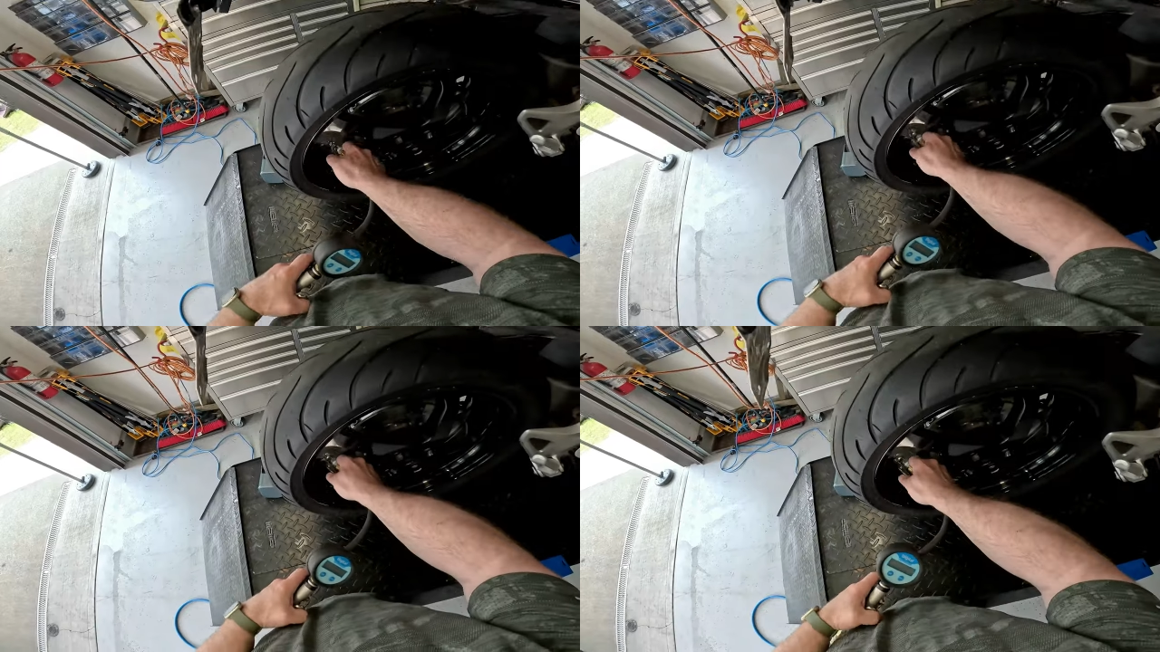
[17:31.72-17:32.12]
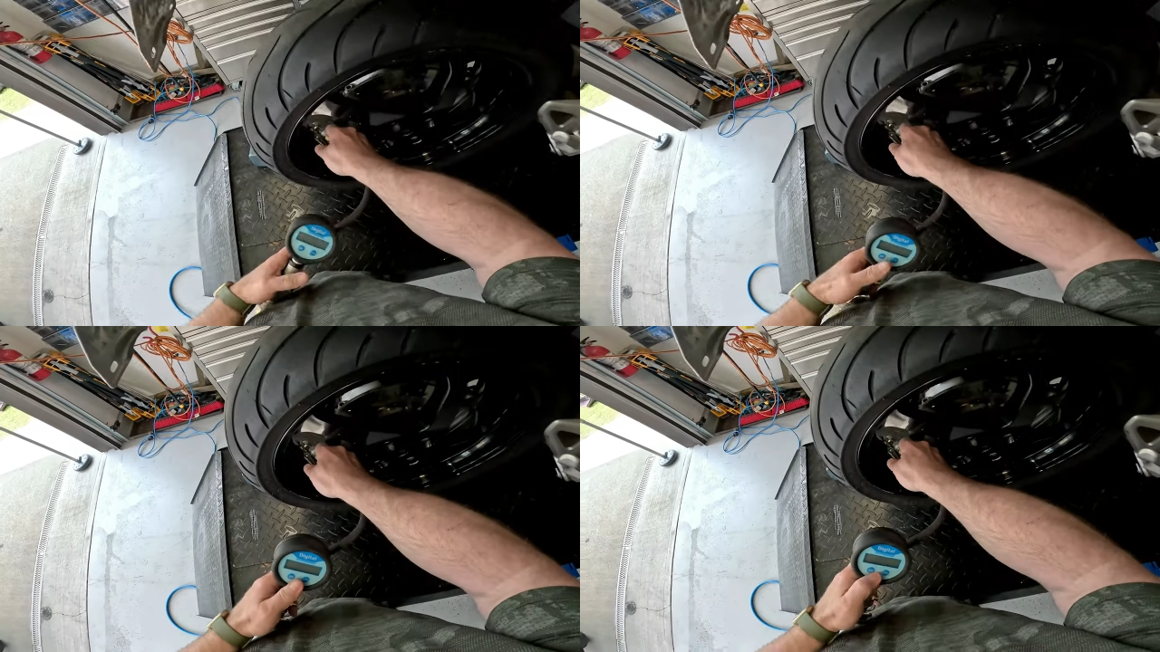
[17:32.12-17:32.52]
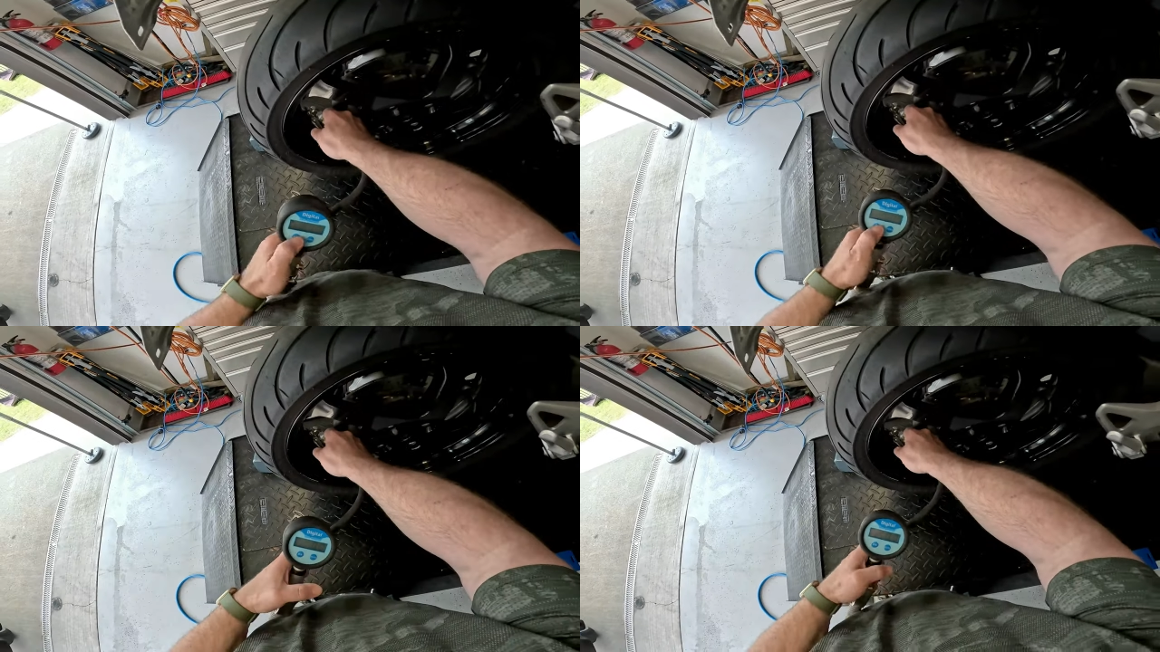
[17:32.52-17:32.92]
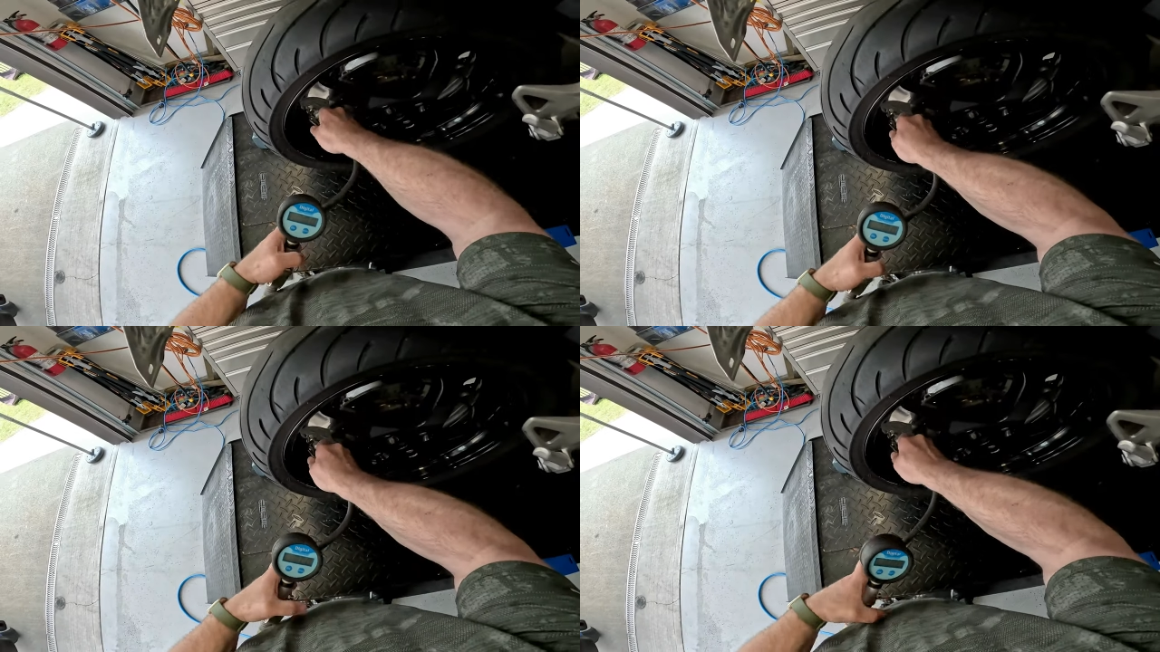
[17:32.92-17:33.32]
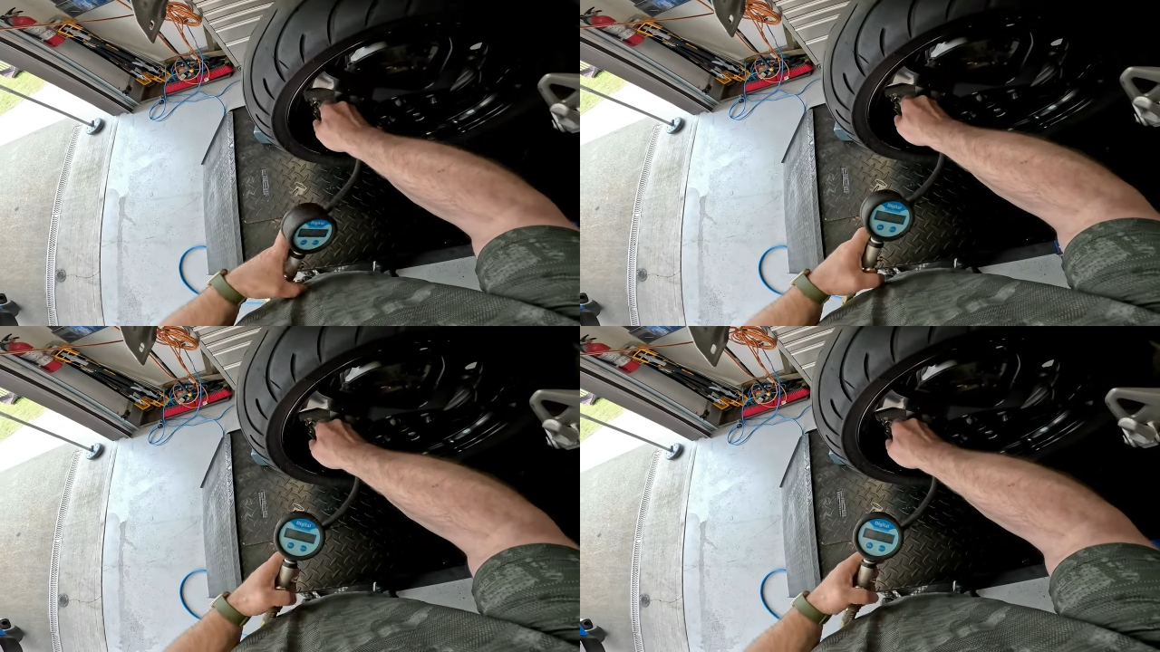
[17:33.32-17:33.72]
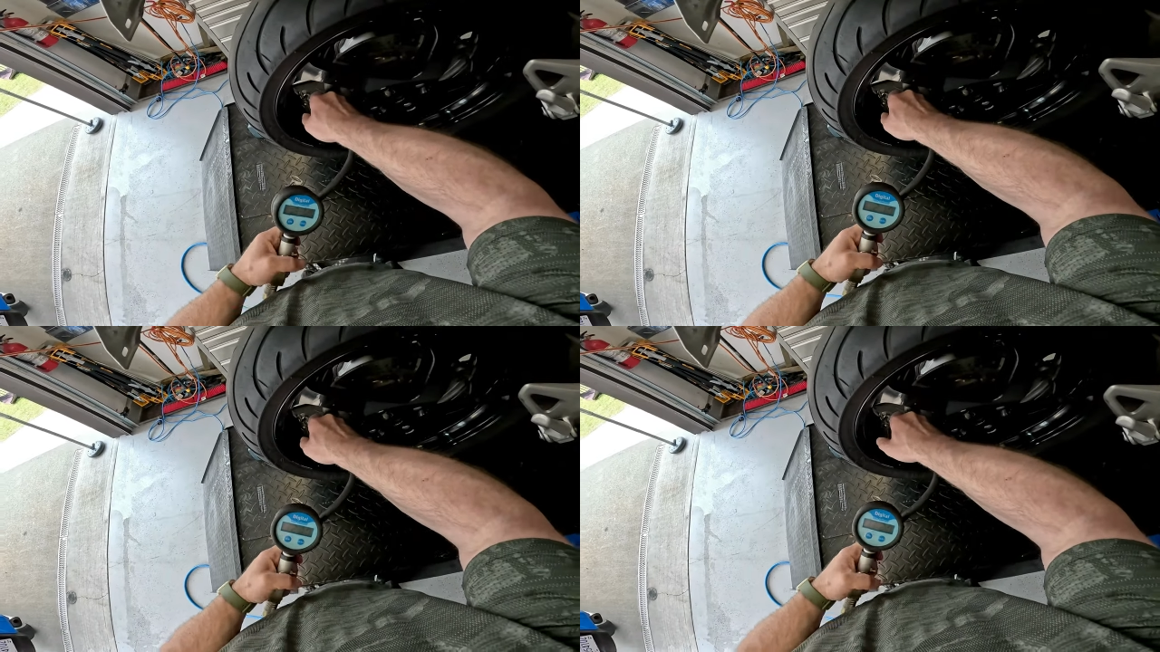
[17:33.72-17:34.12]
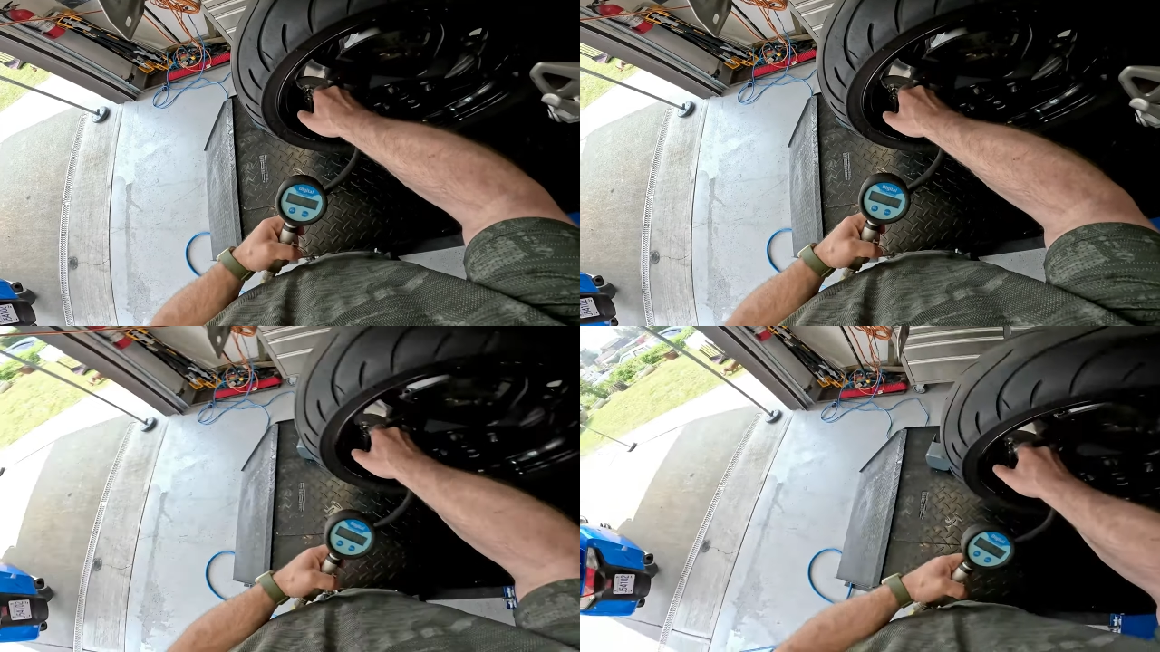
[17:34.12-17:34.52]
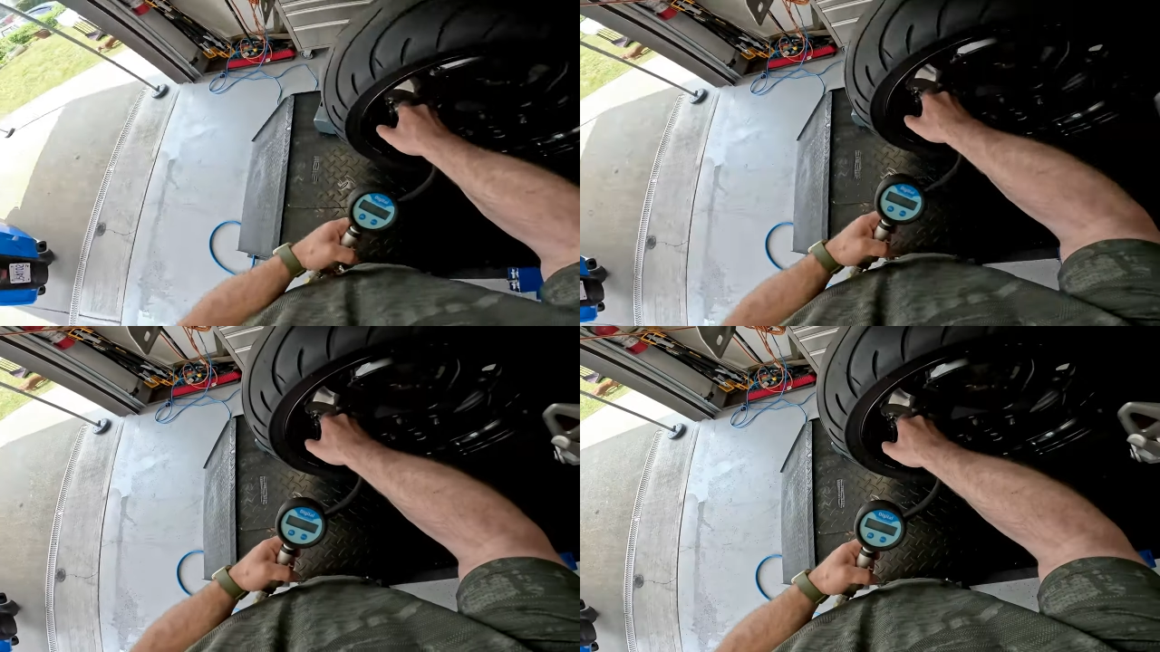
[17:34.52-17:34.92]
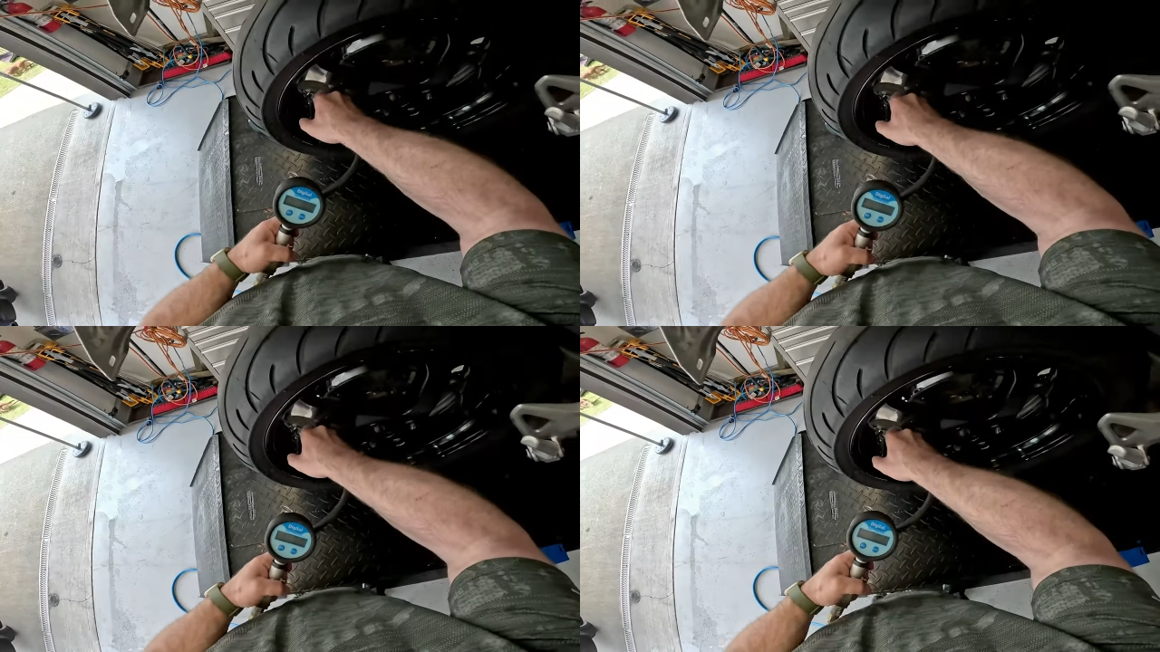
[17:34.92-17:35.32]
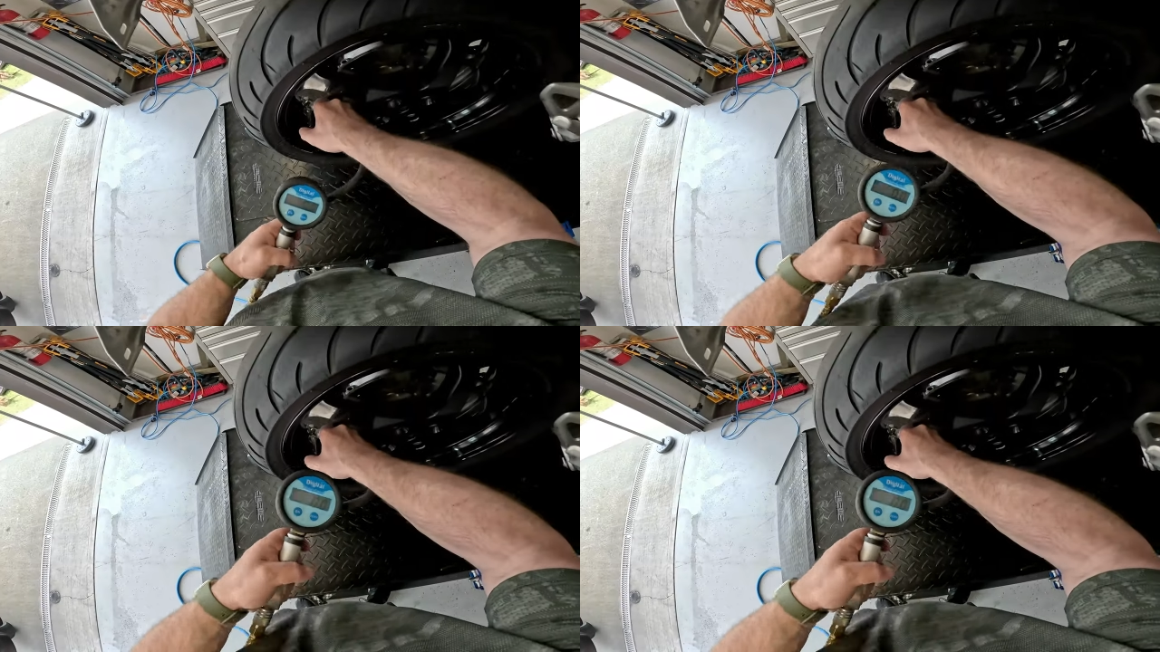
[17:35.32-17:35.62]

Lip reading: (no speaker visible)